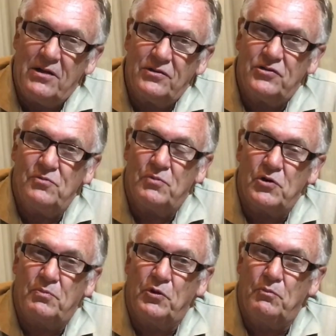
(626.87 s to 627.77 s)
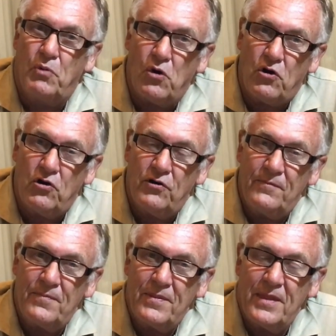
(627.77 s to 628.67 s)
To
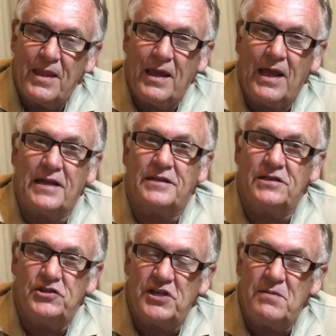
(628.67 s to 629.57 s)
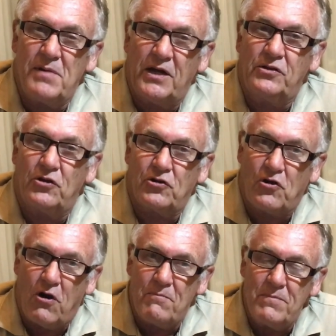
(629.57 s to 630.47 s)

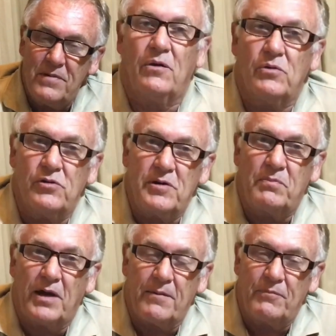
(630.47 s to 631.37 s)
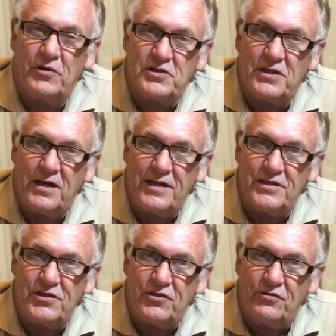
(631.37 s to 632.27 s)
boerboelbook@gmail.com. I will reply personally
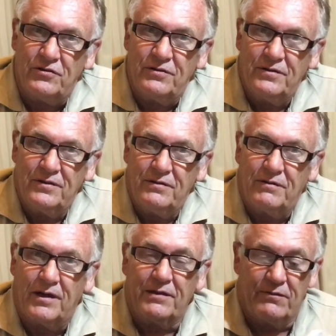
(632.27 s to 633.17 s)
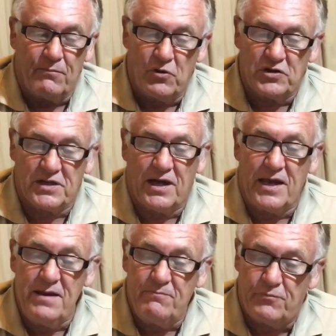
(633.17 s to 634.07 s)
to you. Right? The books are
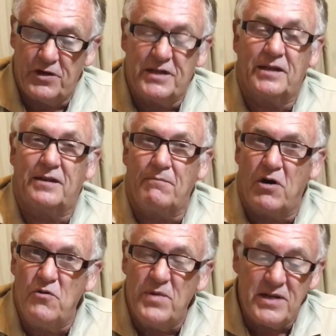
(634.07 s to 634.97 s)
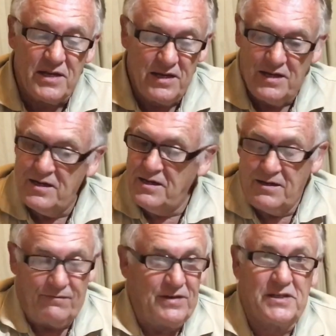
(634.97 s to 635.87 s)
in print at the moment.
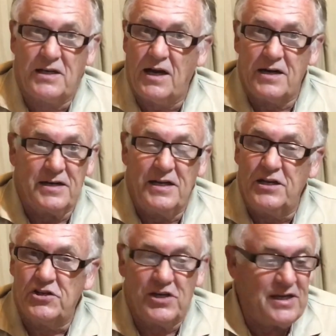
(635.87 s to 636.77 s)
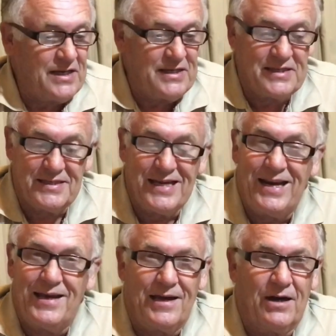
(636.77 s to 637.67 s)
This current edition is
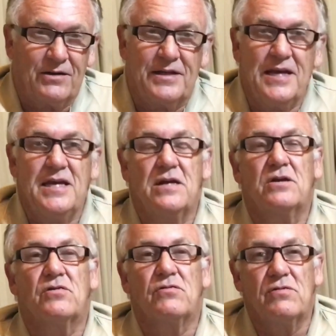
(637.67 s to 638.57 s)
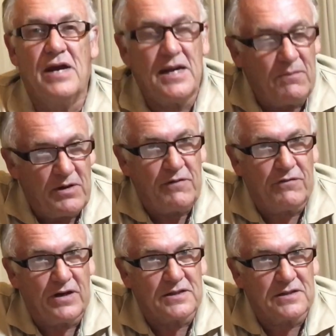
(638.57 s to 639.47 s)
selling out incredibly
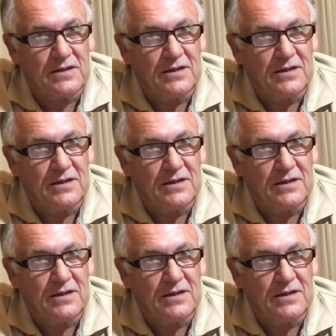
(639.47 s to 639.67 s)
fast.